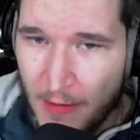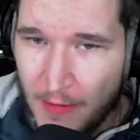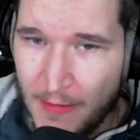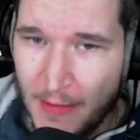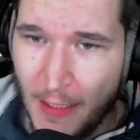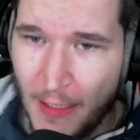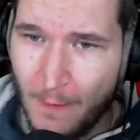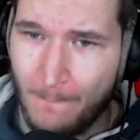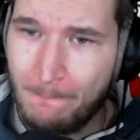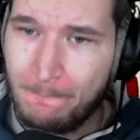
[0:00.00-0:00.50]

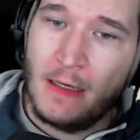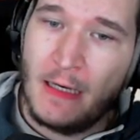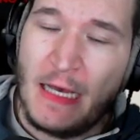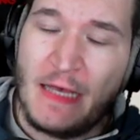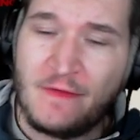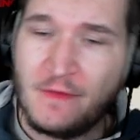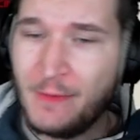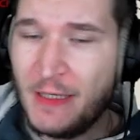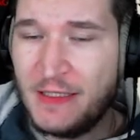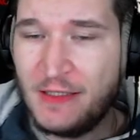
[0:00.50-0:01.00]
Now,
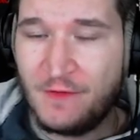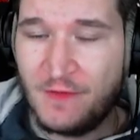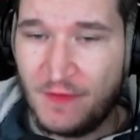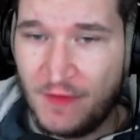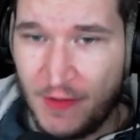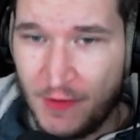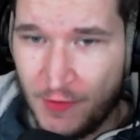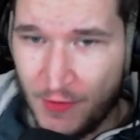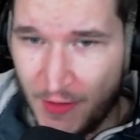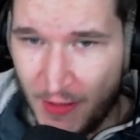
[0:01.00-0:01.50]
as you might have
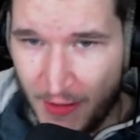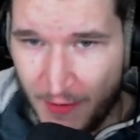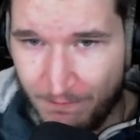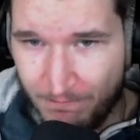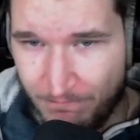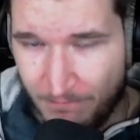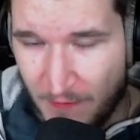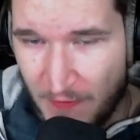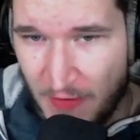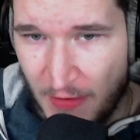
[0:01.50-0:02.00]
seen today,
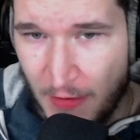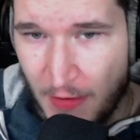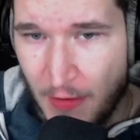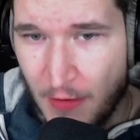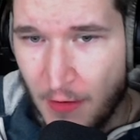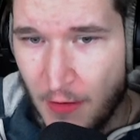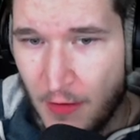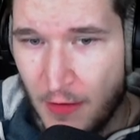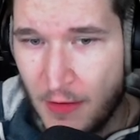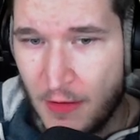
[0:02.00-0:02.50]

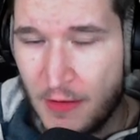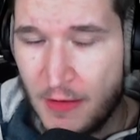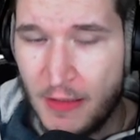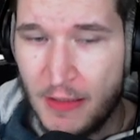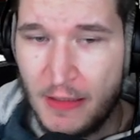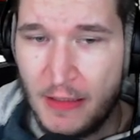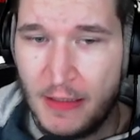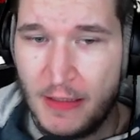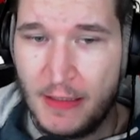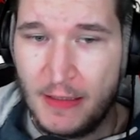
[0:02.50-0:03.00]
there are
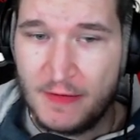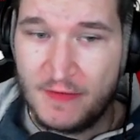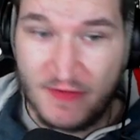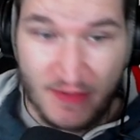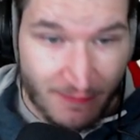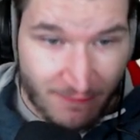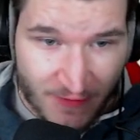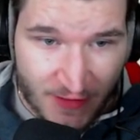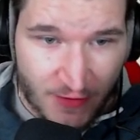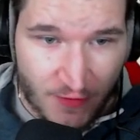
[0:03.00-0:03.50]

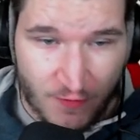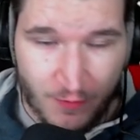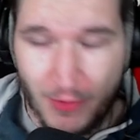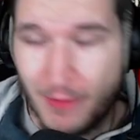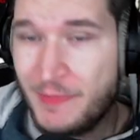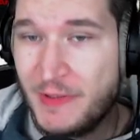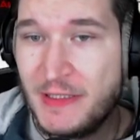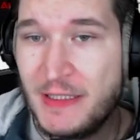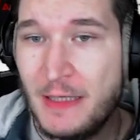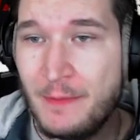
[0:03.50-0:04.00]
some videos
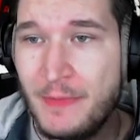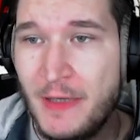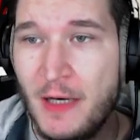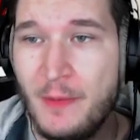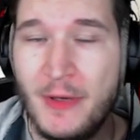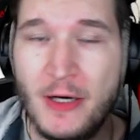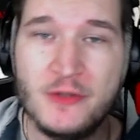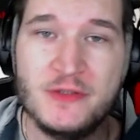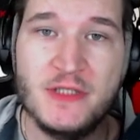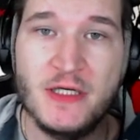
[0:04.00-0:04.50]
popping up
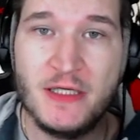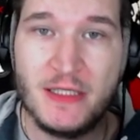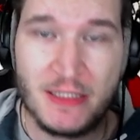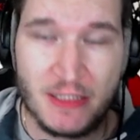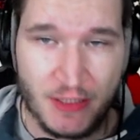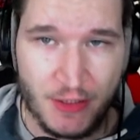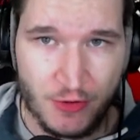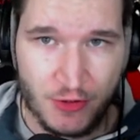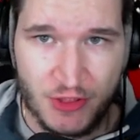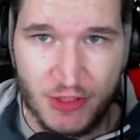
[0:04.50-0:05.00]
about the
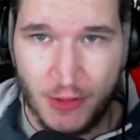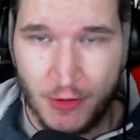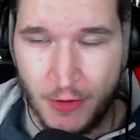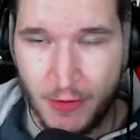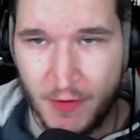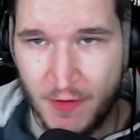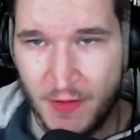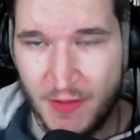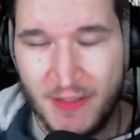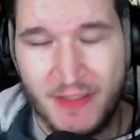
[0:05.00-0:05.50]

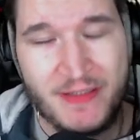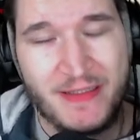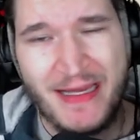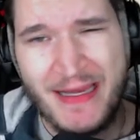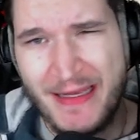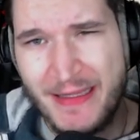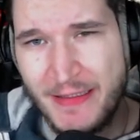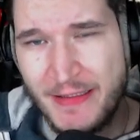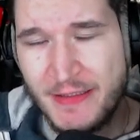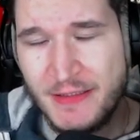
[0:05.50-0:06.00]
Rinoceronte, the
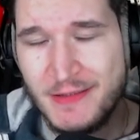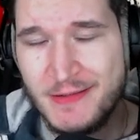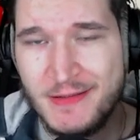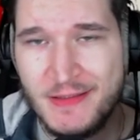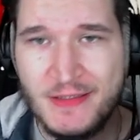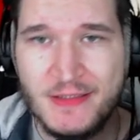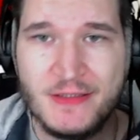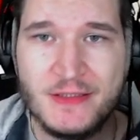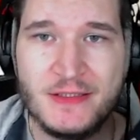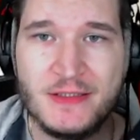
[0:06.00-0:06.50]
Italian
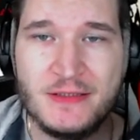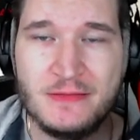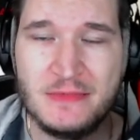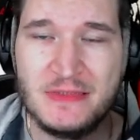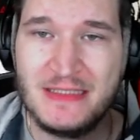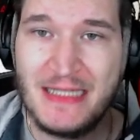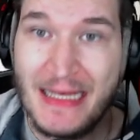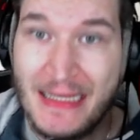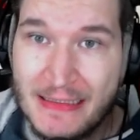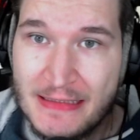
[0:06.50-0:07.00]
tier
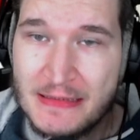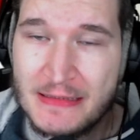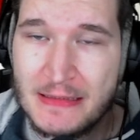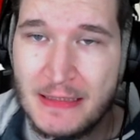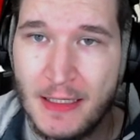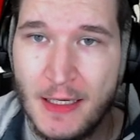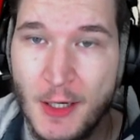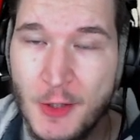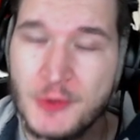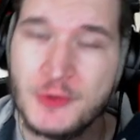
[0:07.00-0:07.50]
10
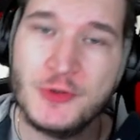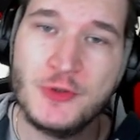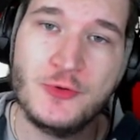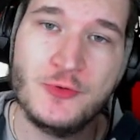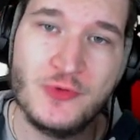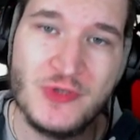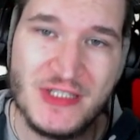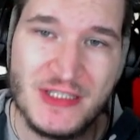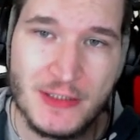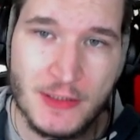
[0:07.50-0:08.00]
auto
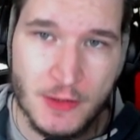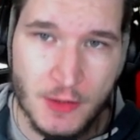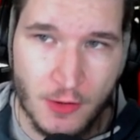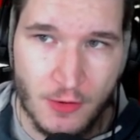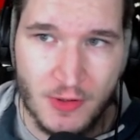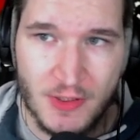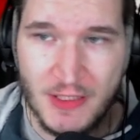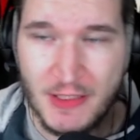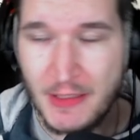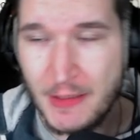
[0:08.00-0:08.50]

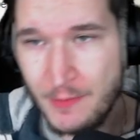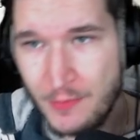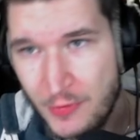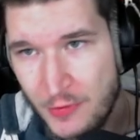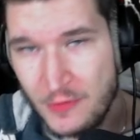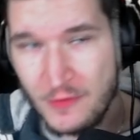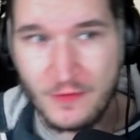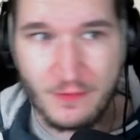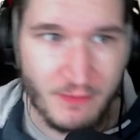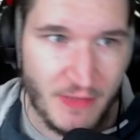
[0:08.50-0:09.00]
reloading
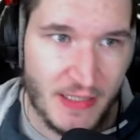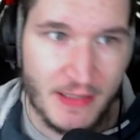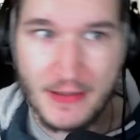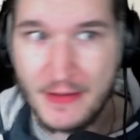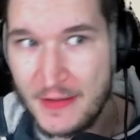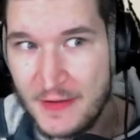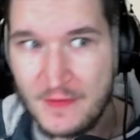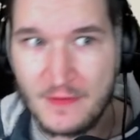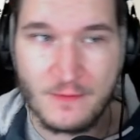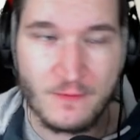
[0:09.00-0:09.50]
improved
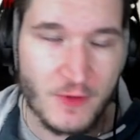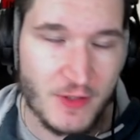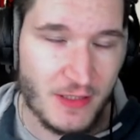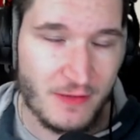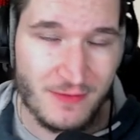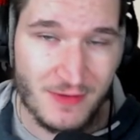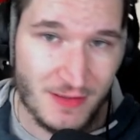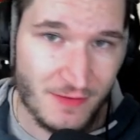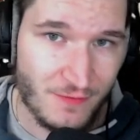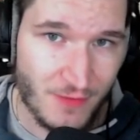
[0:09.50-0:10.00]
mechanism,
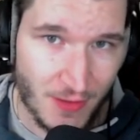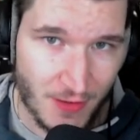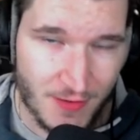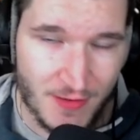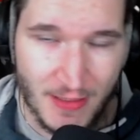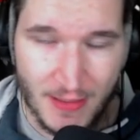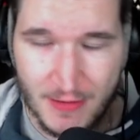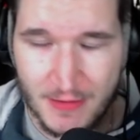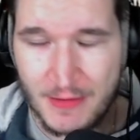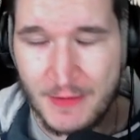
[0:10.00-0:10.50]
whatever the fuck
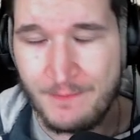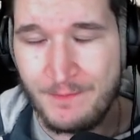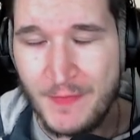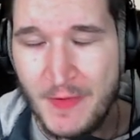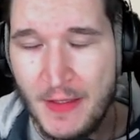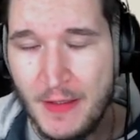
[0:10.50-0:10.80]
tank.